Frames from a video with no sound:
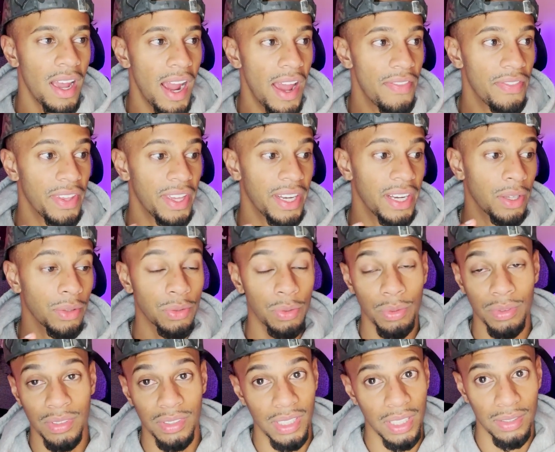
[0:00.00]
And then I was
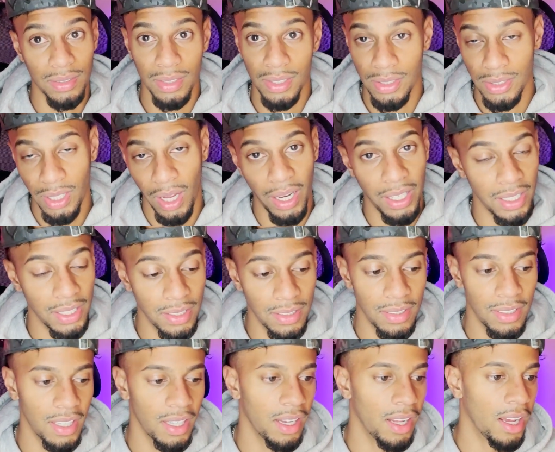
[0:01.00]
doing sexing and
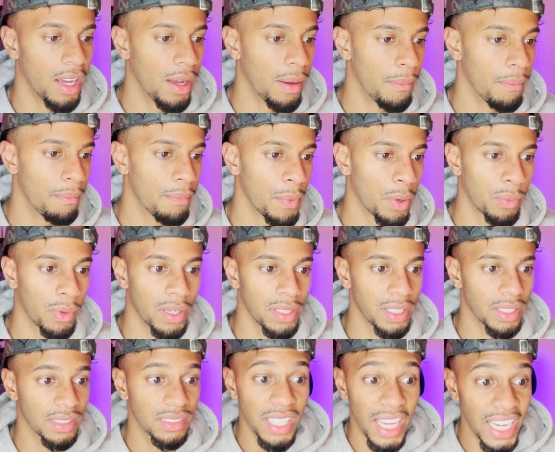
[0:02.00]
chatting around
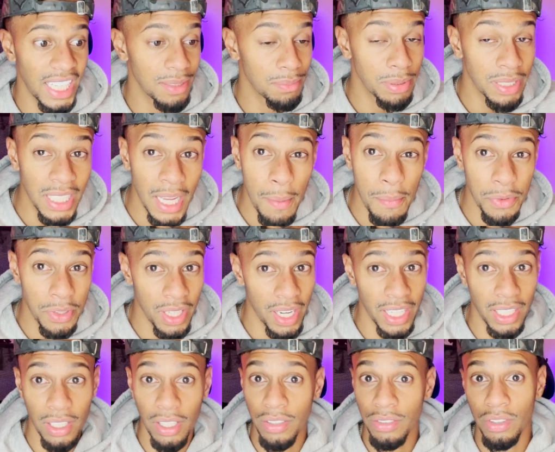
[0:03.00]
like 8 p.m. to
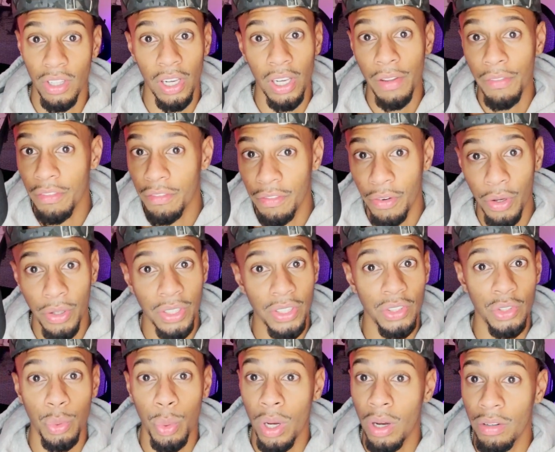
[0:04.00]
like
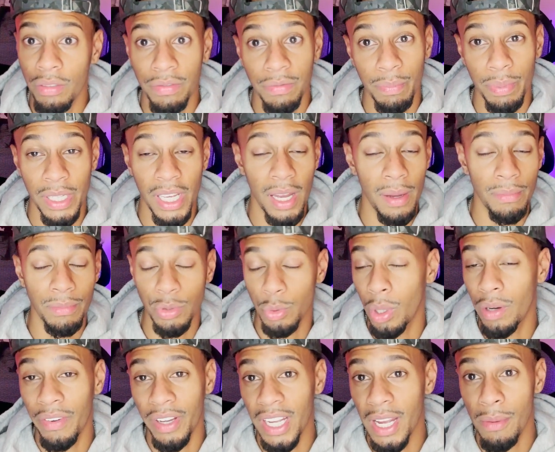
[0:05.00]
11:30, 12 p.m.,
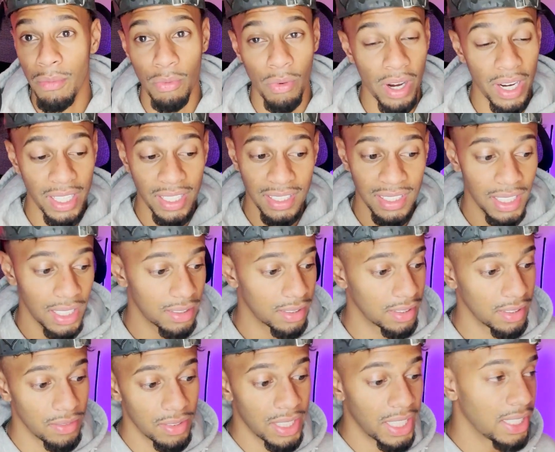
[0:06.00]
12 a.m., right? And it
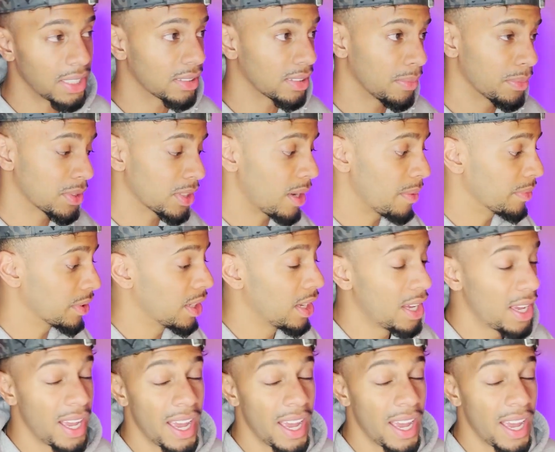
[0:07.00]
gets even later sometimes.